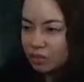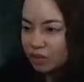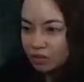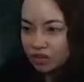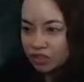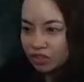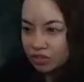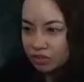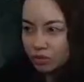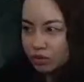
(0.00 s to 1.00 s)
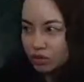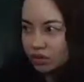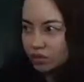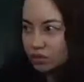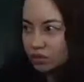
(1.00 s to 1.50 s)
modes and Guild
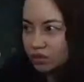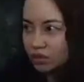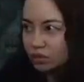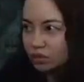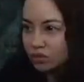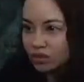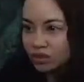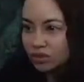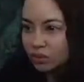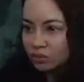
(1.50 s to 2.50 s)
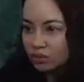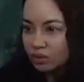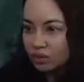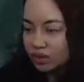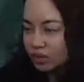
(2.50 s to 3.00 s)
Wars 2, and people are
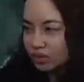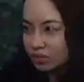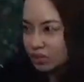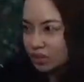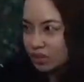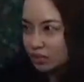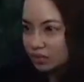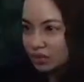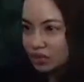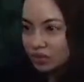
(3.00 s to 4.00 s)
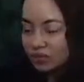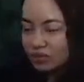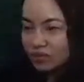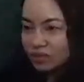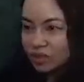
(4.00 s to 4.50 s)
always getting hit with like
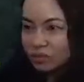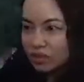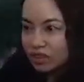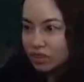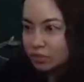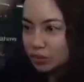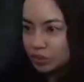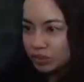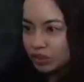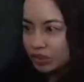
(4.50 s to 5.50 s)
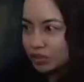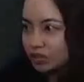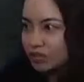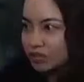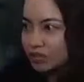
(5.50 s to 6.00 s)
limited suspensions
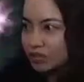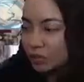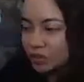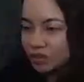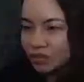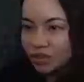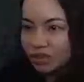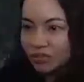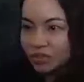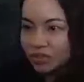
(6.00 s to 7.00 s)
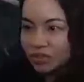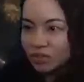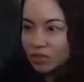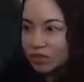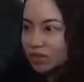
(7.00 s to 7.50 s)
and forced renames and all
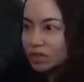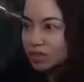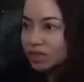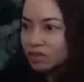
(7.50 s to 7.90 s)
sorts of things.